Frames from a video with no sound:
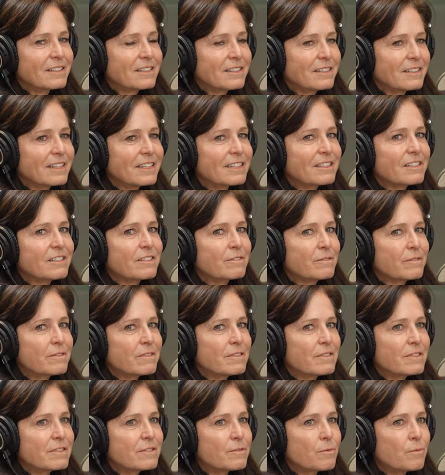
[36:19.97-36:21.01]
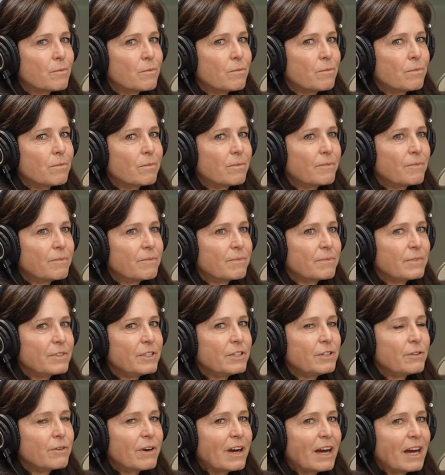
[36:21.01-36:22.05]
that
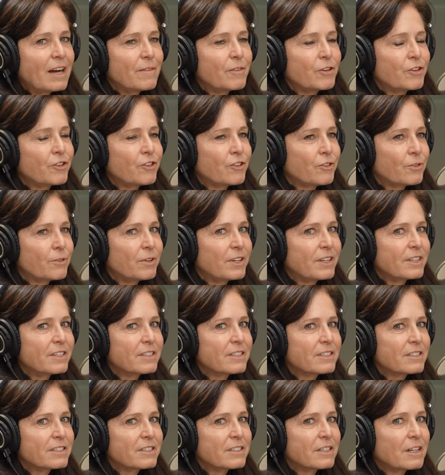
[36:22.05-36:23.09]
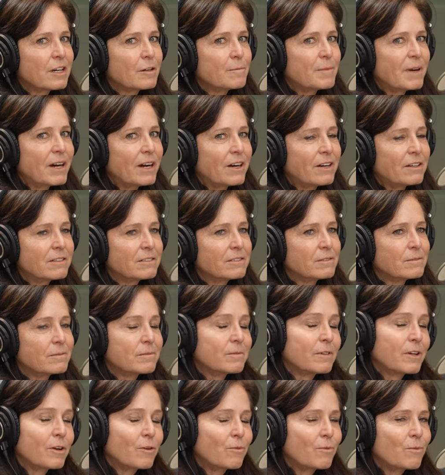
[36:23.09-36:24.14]
you have a choice about
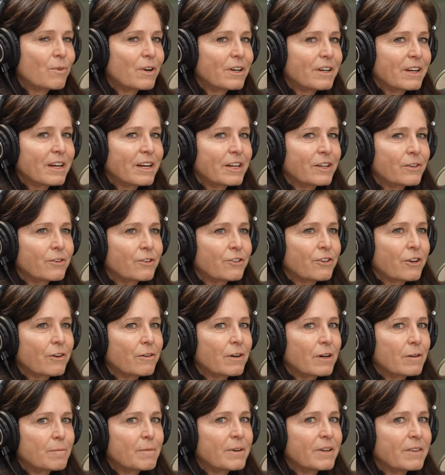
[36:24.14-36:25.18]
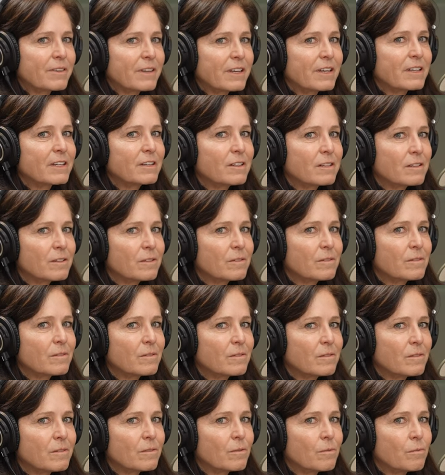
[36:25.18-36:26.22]
you know one how you show up and then
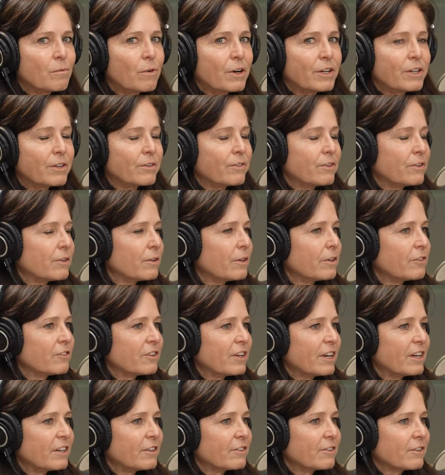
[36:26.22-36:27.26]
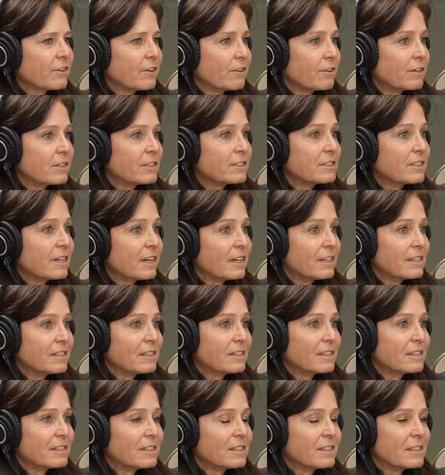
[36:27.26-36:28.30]
what you do to change the current state
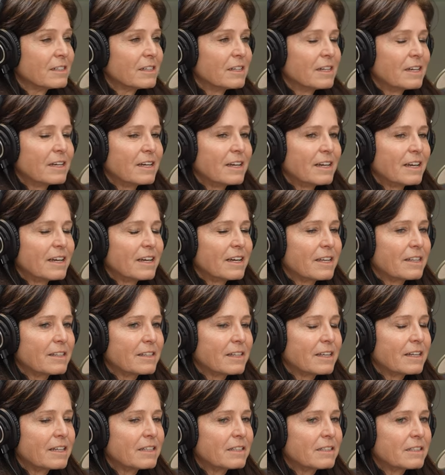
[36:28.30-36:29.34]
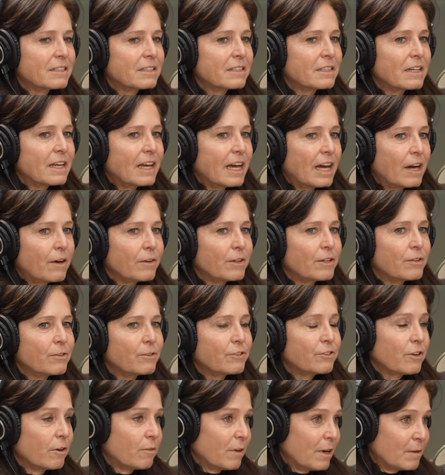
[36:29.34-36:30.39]
and then how you
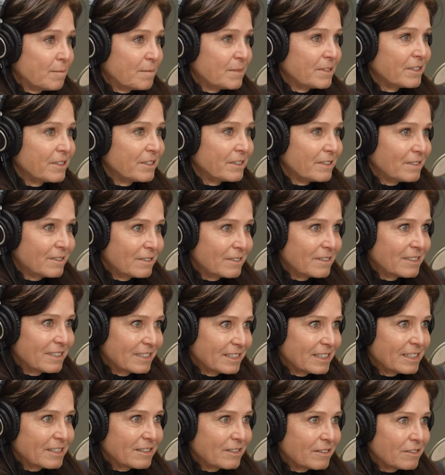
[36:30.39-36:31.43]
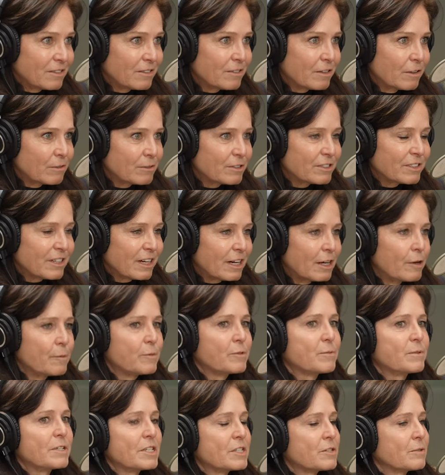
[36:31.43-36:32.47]
show up in in those
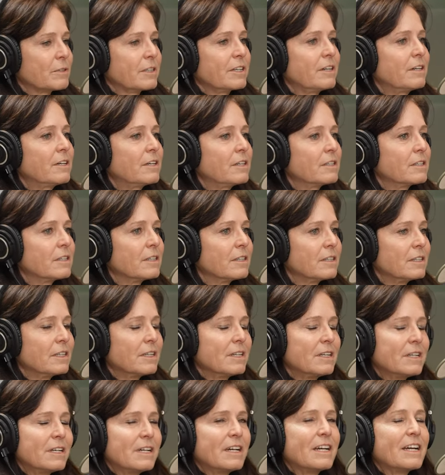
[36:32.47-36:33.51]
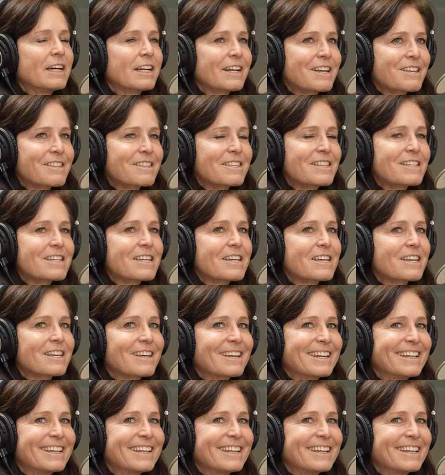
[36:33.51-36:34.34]
times when it's really hard and i think